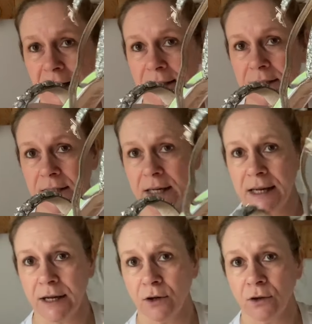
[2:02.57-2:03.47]
glittered
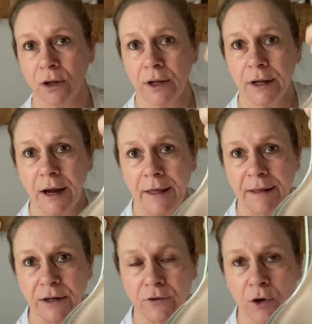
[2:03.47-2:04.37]
heel, and
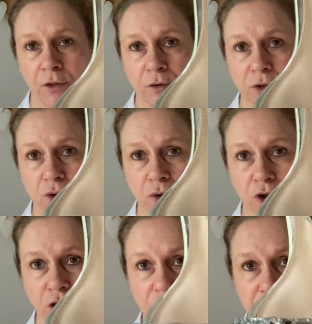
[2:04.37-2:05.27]
then you've got those
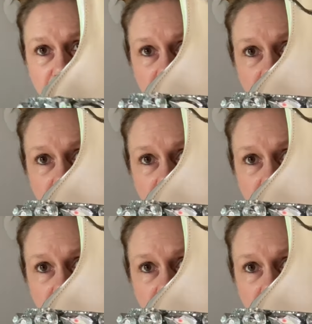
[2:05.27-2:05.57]
gorgeous